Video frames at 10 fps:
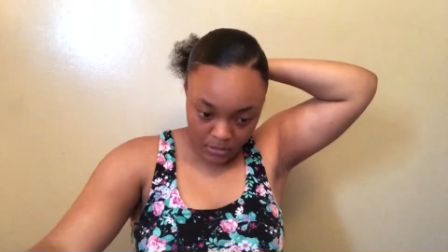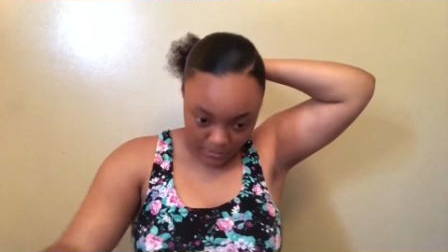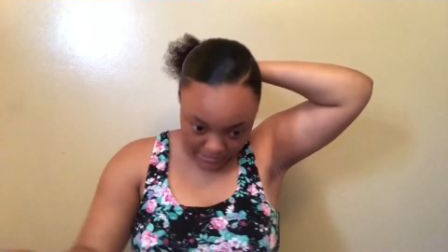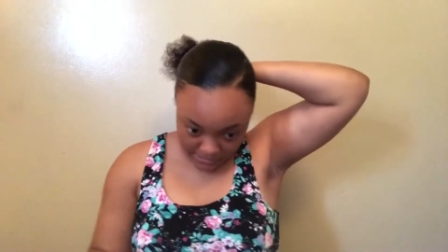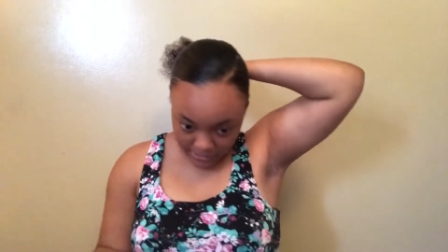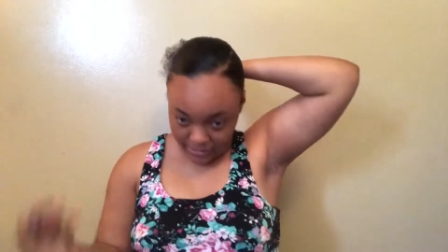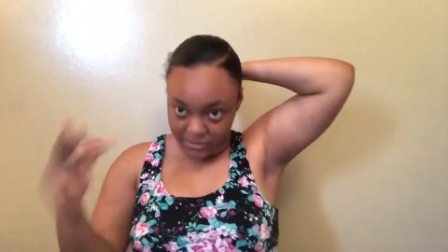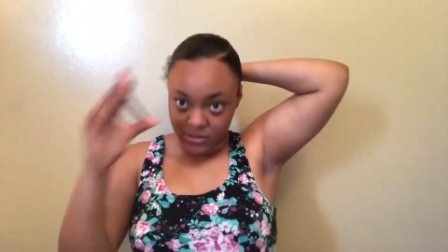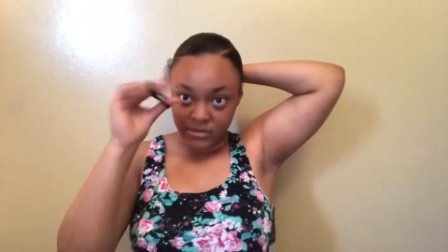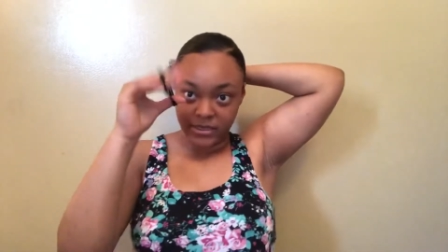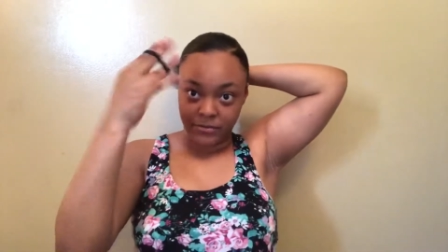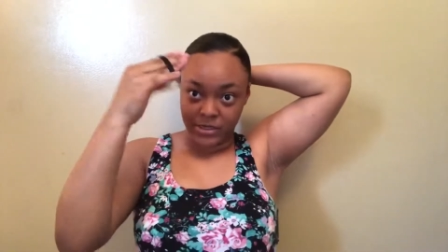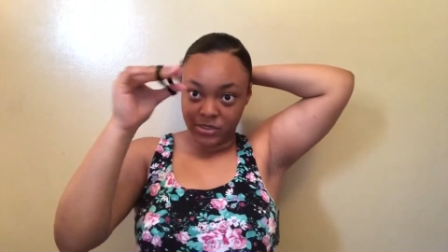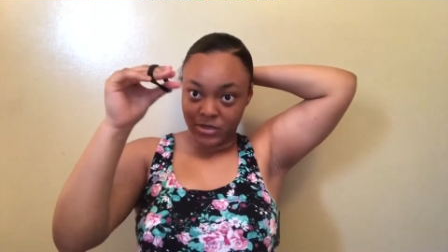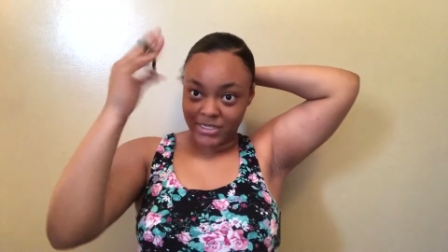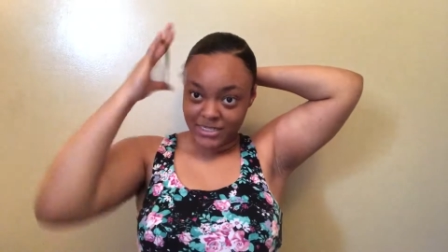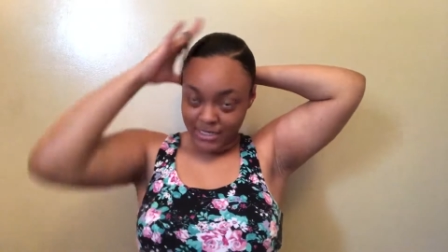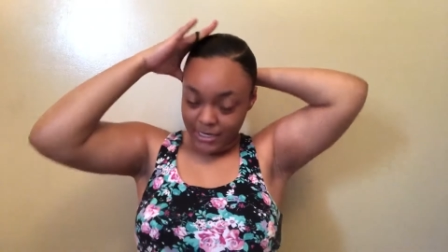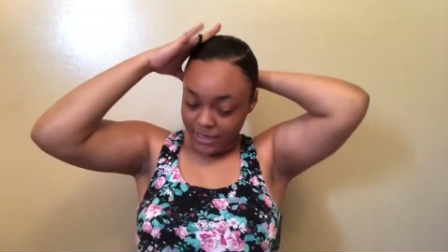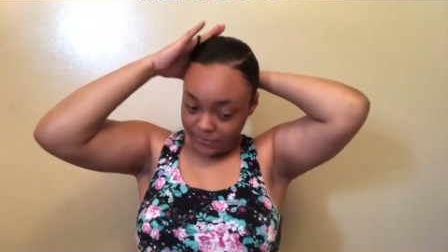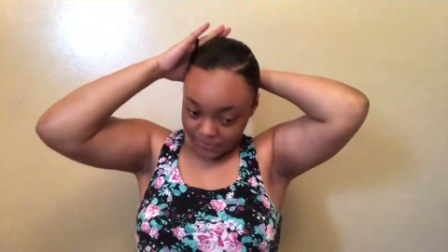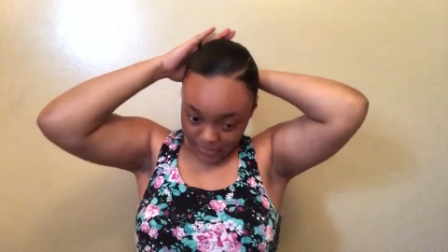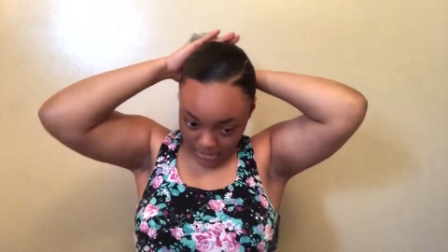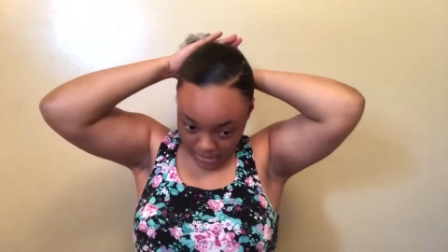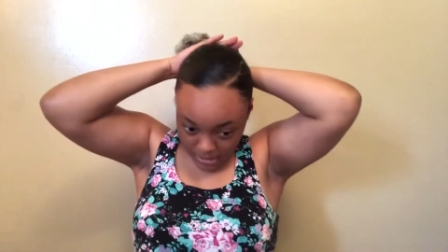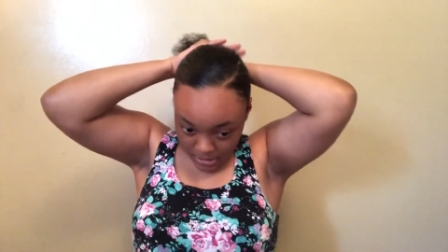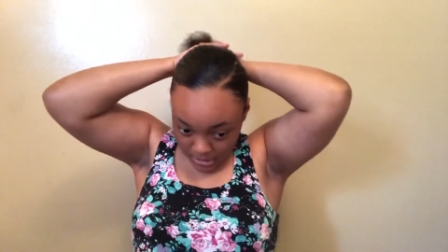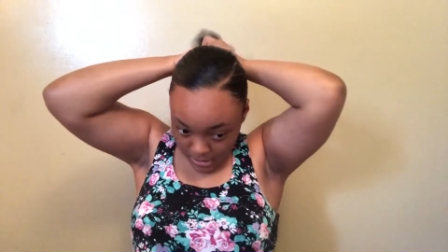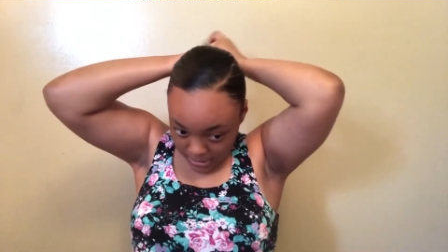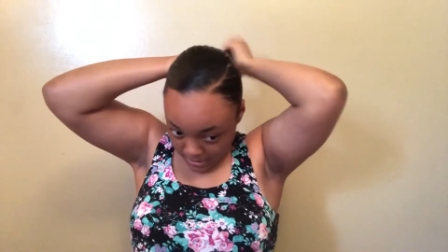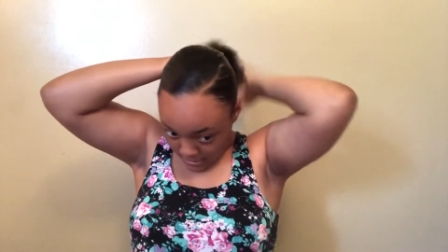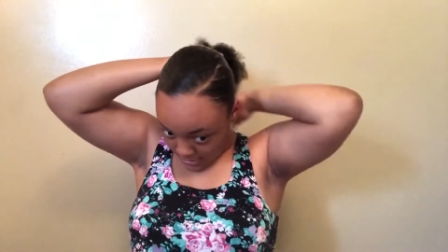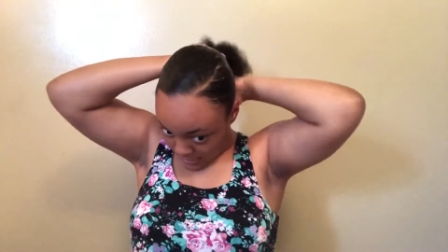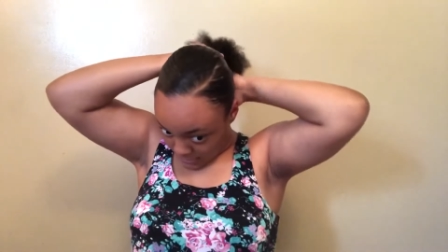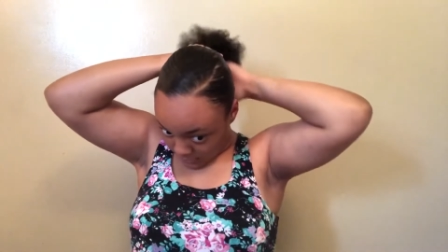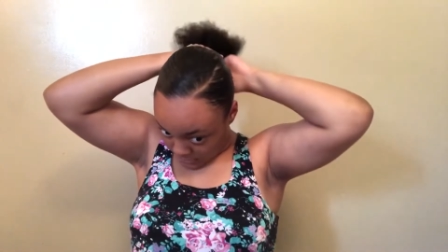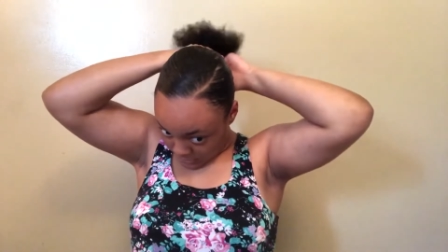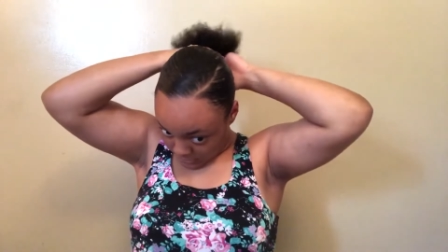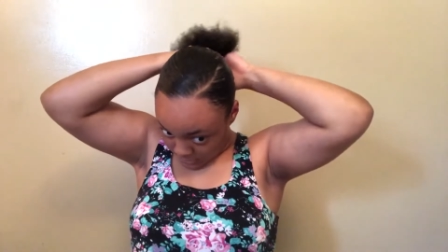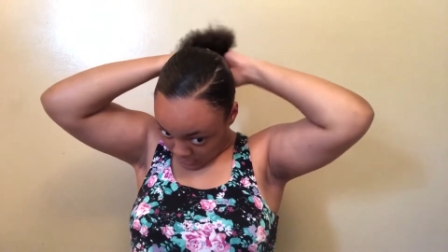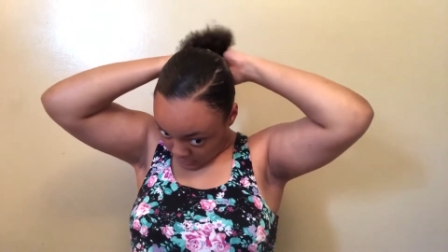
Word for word: Okay, so now I'm just gonna take my scrunchie and I'm just gonna